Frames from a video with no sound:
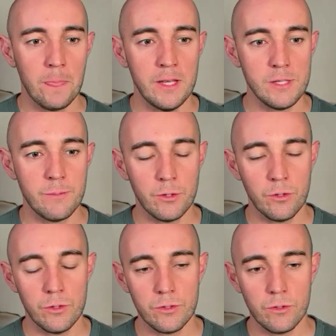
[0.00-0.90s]
is
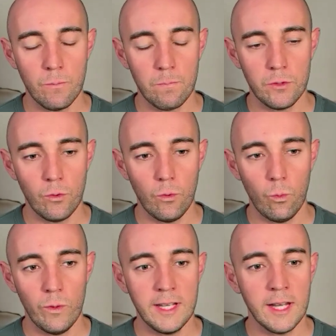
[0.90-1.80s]
because
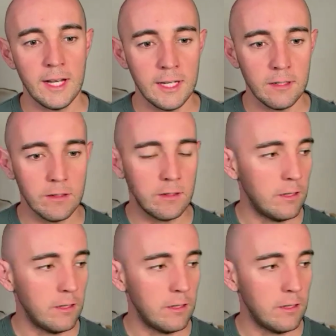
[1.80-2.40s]
we can't.